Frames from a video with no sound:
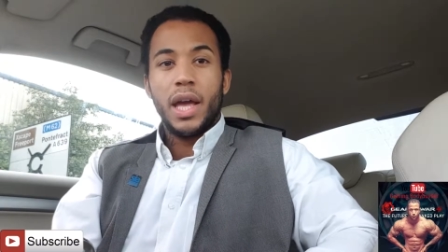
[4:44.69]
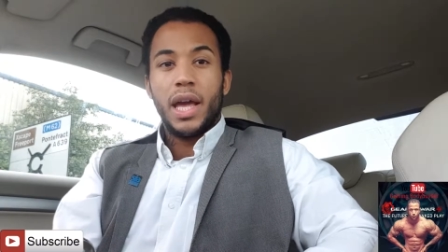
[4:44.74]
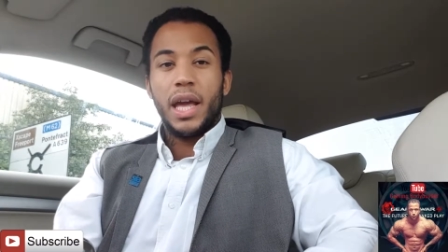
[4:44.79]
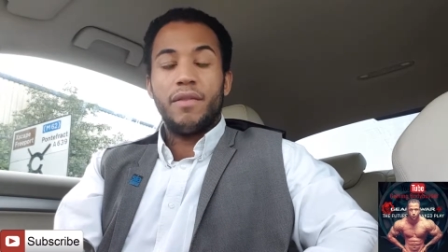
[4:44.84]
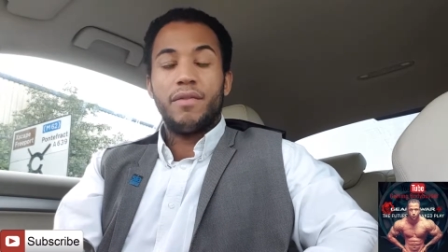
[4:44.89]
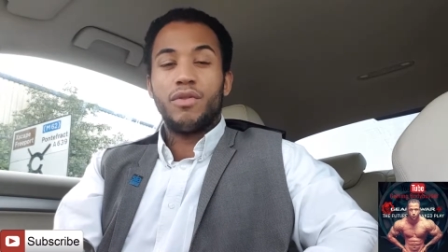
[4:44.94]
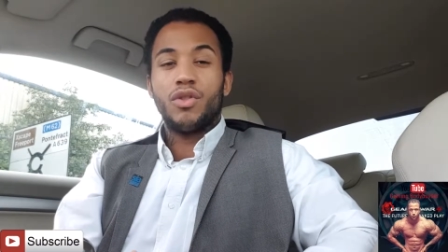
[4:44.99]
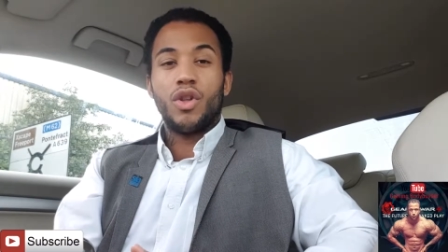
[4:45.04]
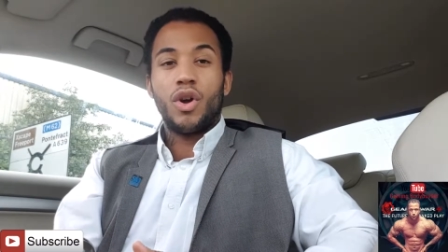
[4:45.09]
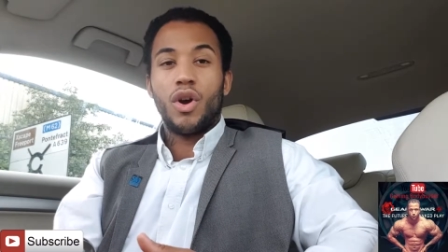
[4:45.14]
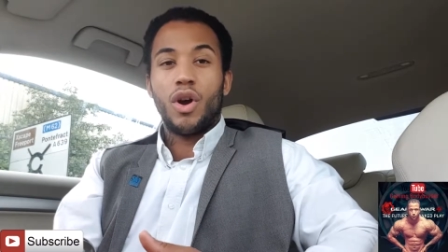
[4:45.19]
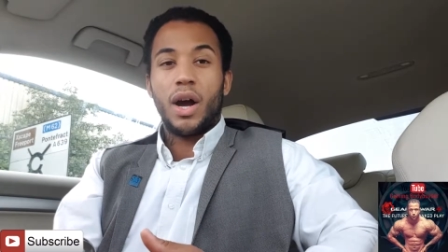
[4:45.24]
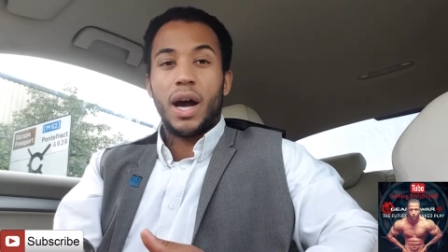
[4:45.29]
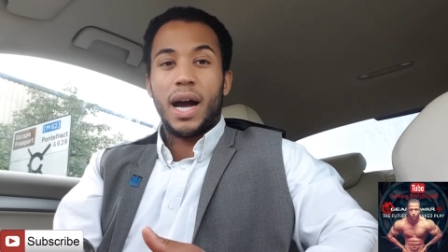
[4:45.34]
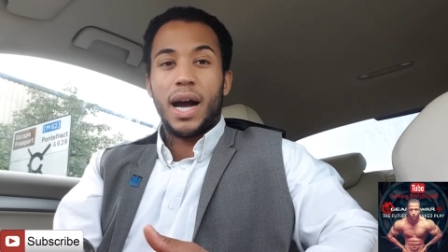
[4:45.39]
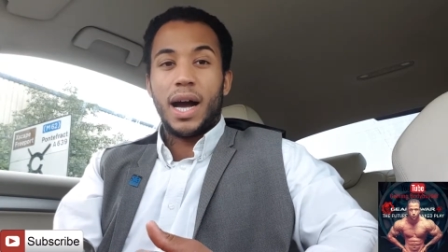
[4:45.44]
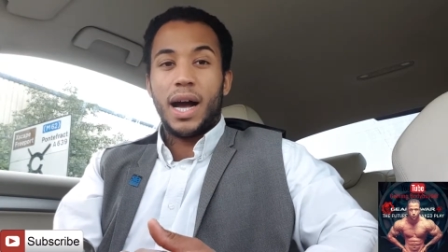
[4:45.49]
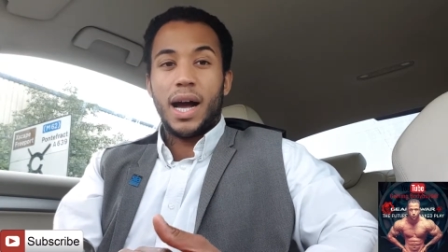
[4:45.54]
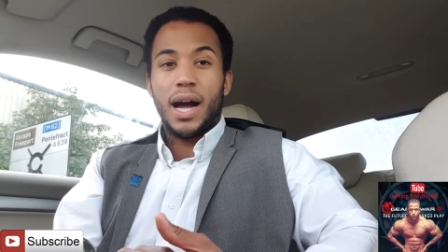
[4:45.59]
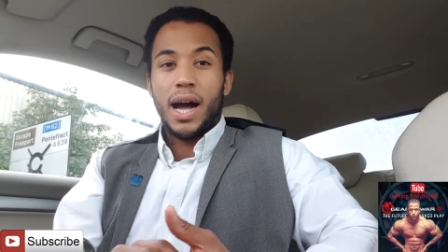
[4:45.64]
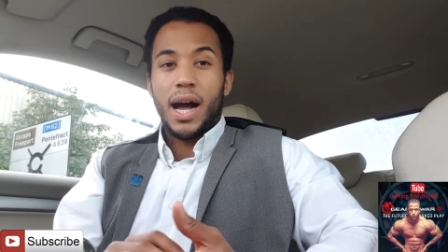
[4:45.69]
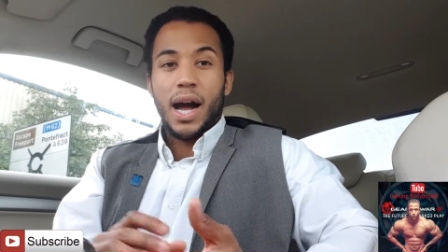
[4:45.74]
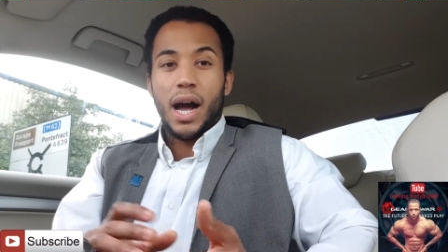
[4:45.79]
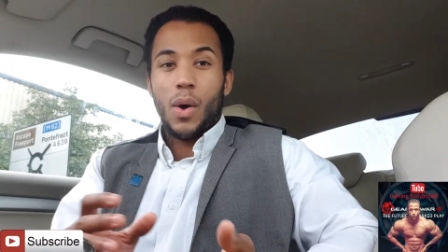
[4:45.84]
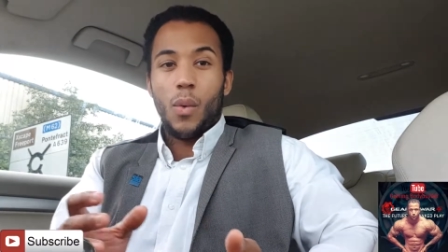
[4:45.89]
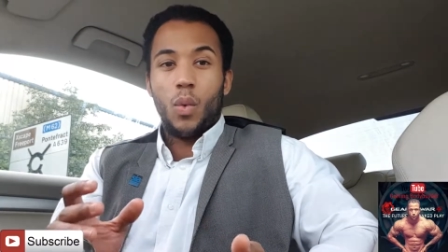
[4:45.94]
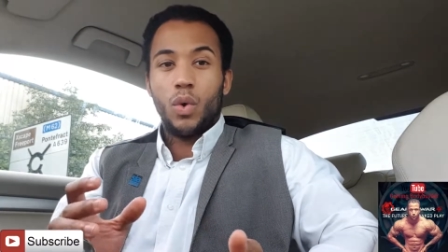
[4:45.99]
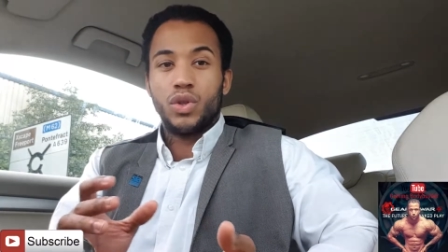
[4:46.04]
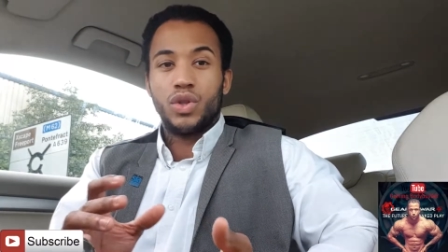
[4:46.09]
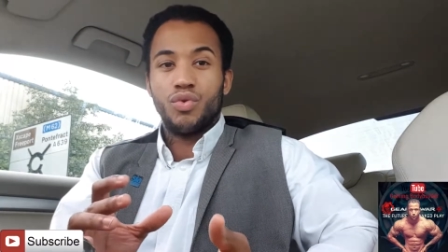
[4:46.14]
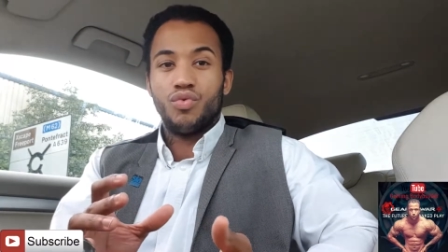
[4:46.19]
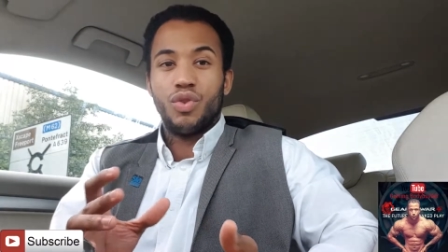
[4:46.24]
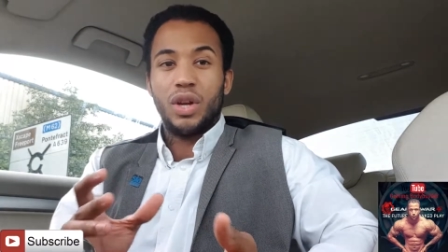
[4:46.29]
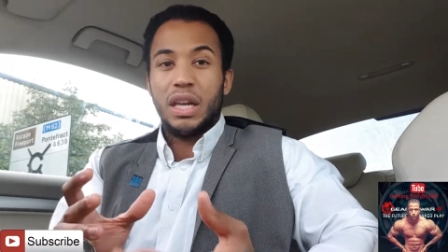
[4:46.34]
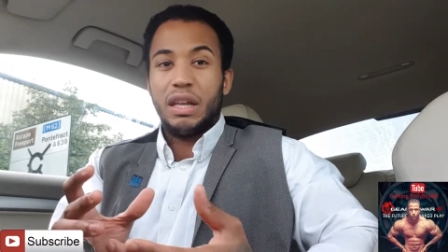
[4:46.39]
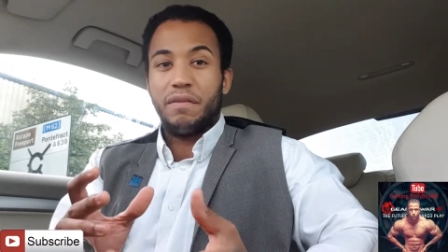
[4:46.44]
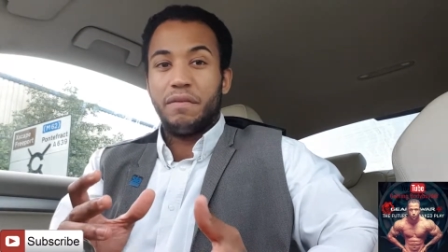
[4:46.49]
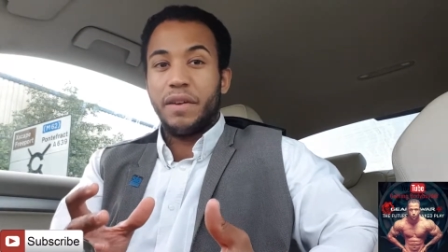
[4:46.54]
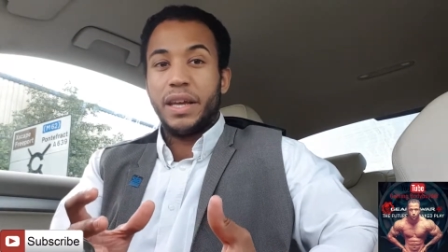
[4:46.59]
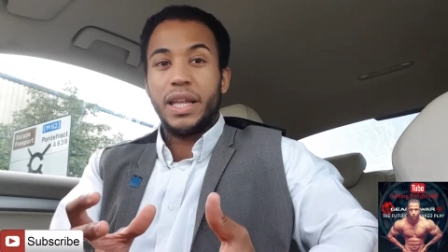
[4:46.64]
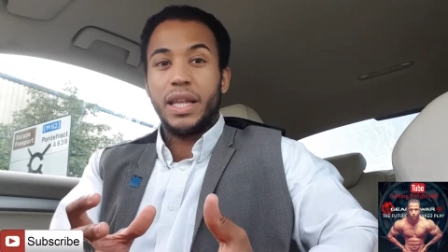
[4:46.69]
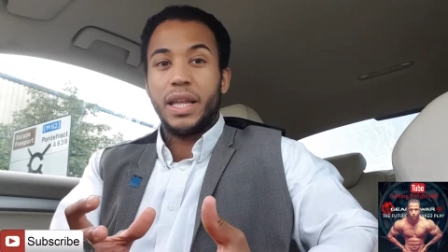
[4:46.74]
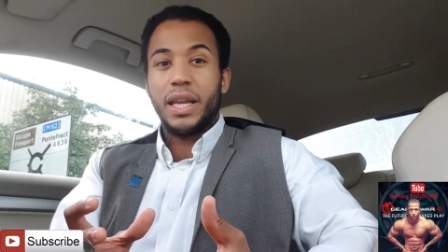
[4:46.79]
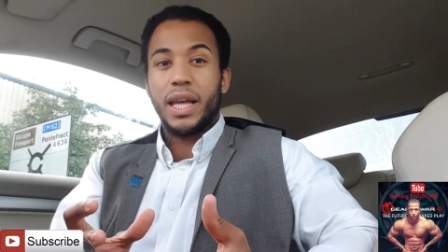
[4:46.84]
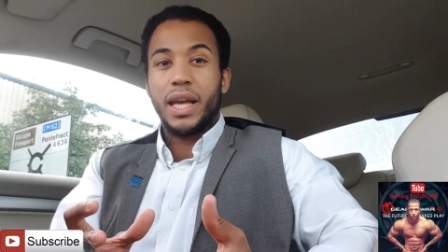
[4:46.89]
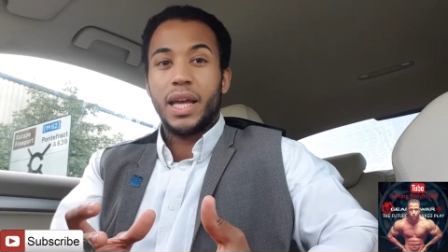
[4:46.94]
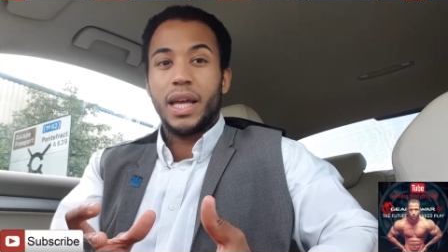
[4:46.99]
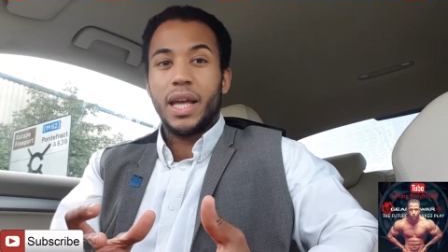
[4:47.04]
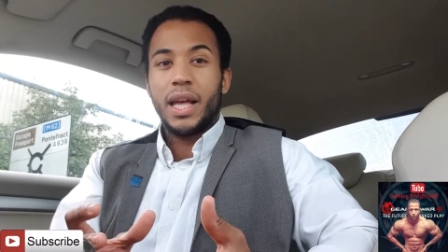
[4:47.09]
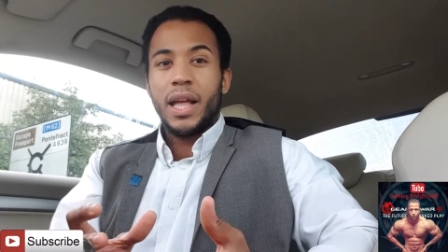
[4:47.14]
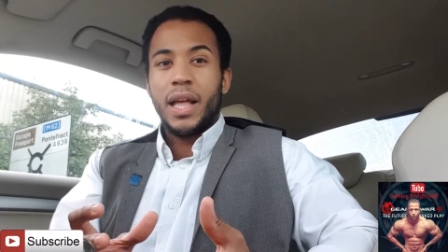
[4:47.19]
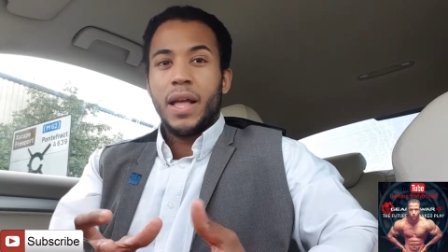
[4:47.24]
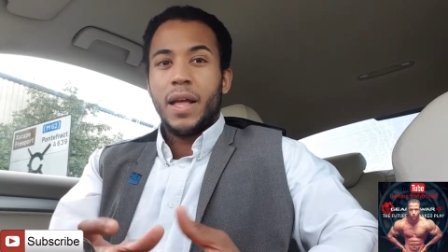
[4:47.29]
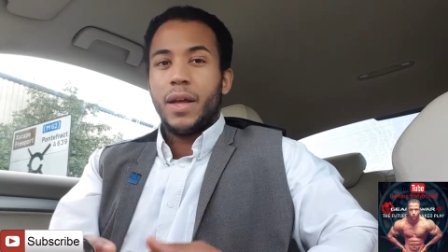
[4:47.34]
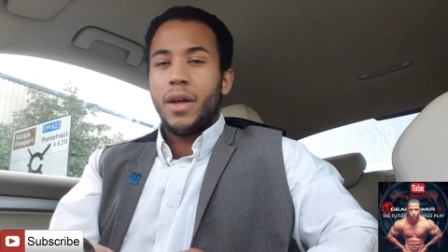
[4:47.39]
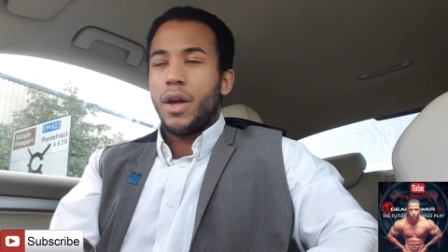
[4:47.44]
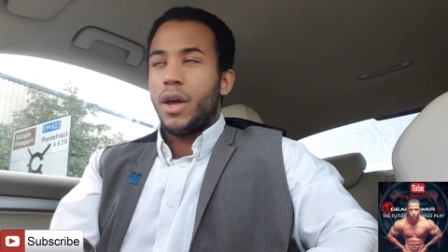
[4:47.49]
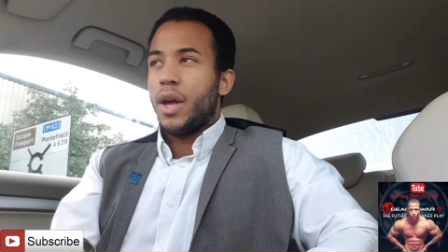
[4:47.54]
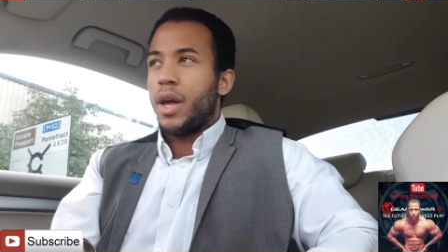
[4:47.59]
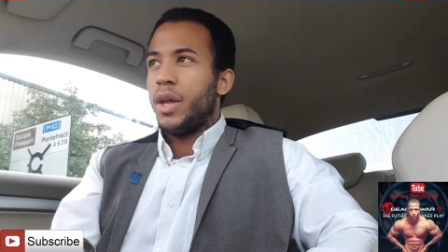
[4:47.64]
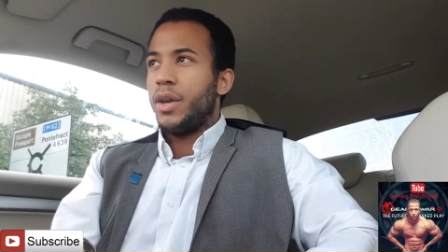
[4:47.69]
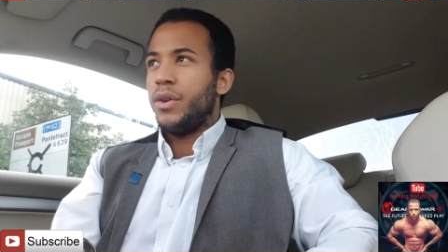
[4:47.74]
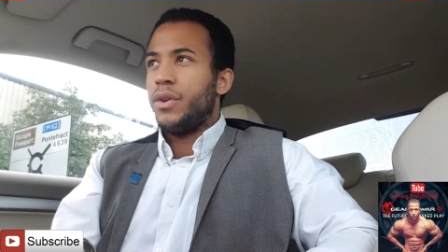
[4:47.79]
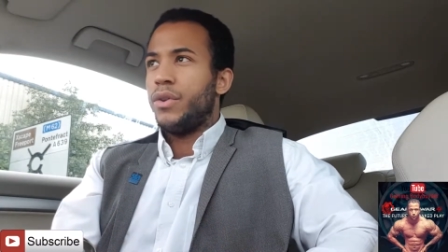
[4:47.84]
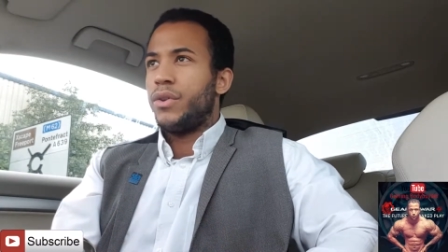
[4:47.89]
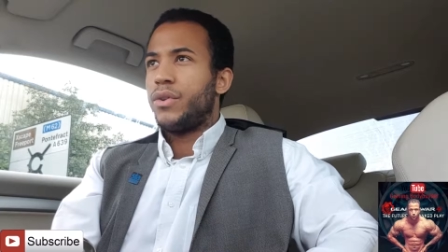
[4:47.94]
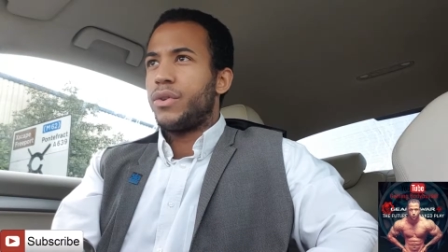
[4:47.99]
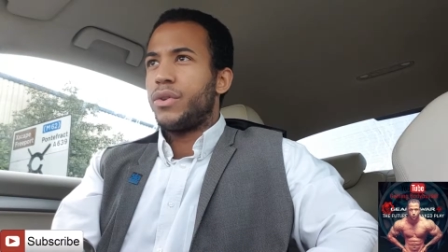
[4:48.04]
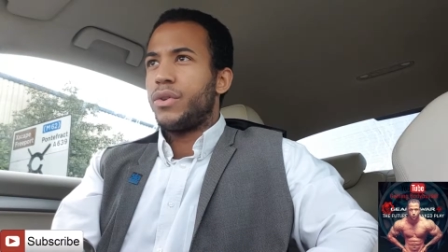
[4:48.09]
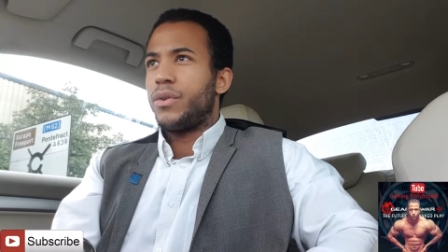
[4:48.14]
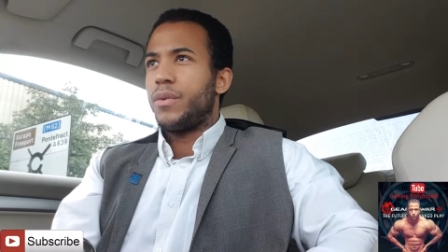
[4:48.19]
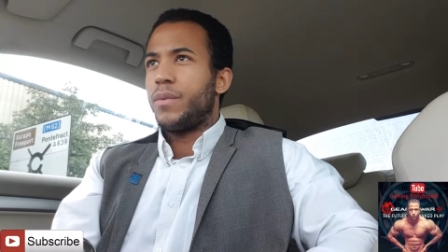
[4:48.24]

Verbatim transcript: even though I, I wasn't really feeling it and